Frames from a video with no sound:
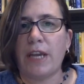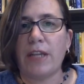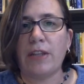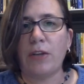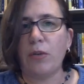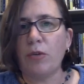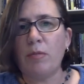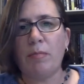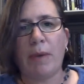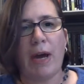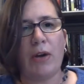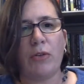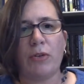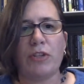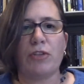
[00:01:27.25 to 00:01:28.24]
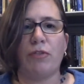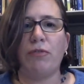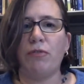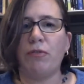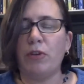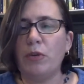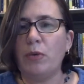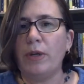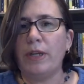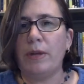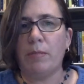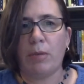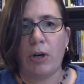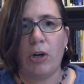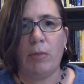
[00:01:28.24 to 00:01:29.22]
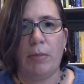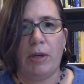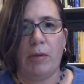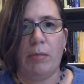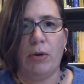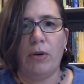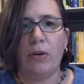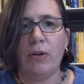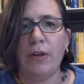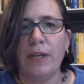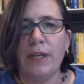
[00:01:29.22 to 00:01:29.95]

and the group boundaries are fluid and permeable.